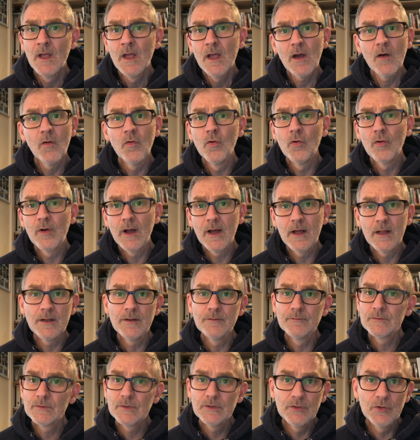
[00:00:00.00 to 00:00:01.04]
or
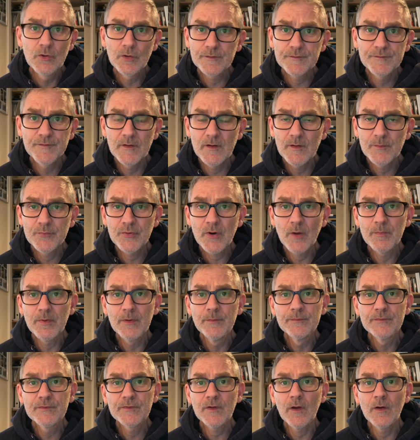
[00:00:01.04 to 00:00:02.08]
look for
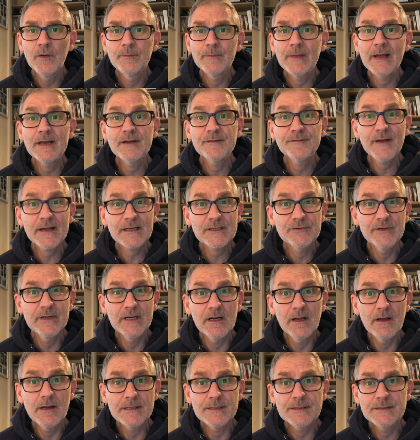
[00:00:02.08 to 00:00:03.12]
problems on manufacturing
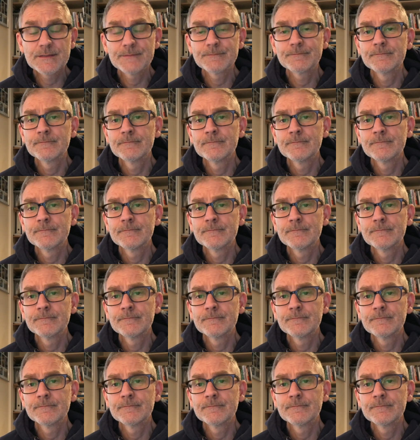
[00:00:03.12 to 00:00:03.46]
lines.